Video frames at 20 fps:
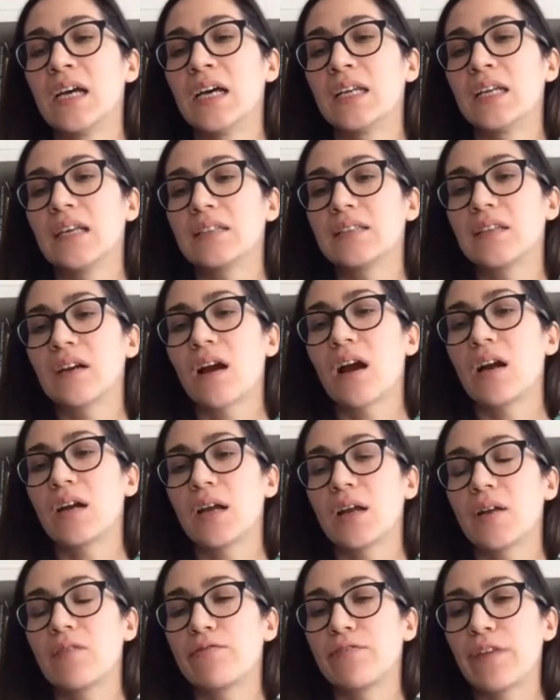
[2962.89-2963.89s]
that there are
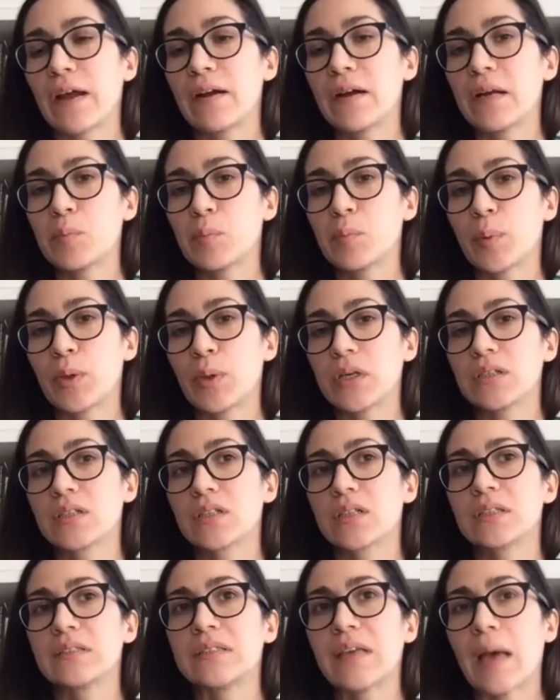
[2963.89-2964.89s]
very important
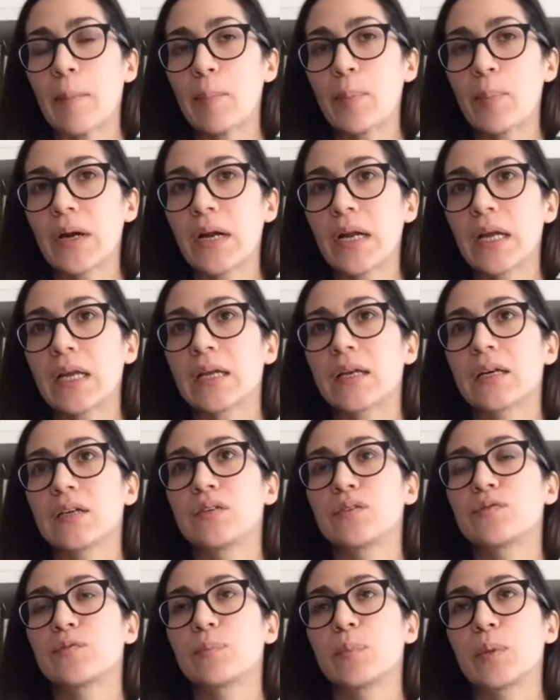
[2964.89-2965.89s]
contemporary kind
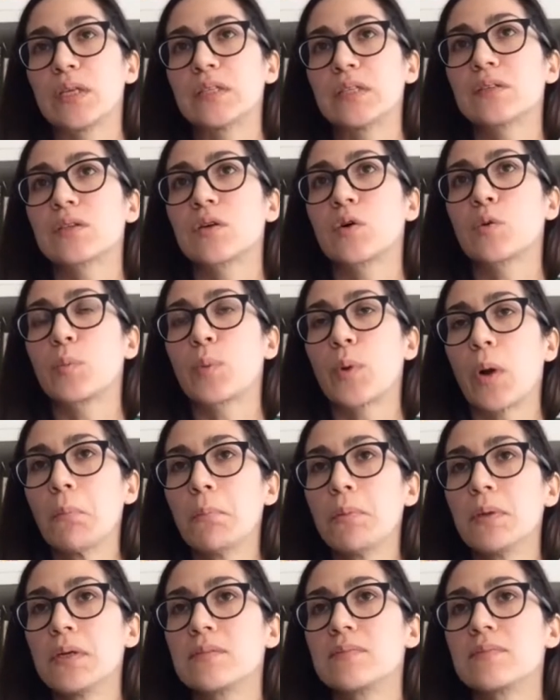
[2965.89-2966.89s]
of political
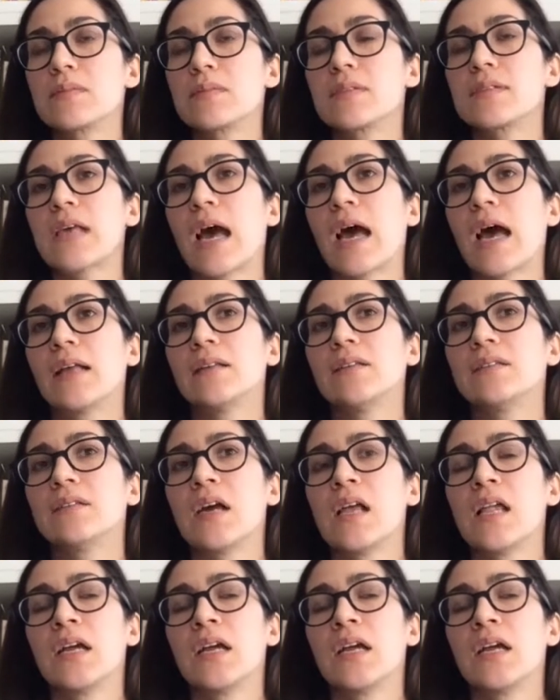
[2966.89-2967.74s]
problems and